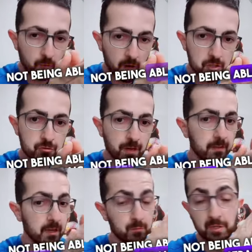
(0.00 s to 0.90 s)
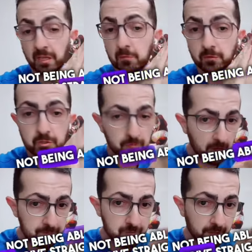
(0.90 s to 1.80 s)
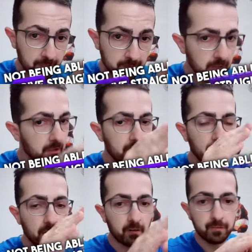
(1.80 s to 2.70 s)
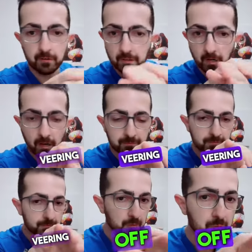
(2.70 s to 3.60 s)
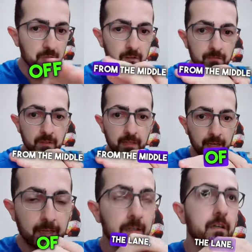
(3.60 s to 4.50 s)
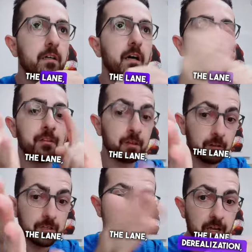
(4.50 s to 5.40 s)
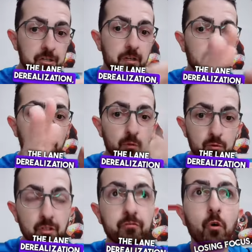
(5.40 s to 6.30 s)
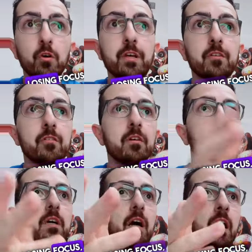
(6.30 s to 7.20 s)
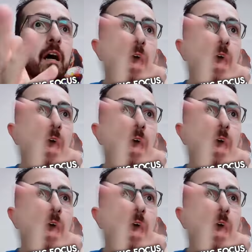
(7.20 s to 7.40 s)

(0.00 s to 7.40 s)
being able to walk straight, not being able to drive straight, uh, veering off from the middle of the lane, uh, derealization, losing focus,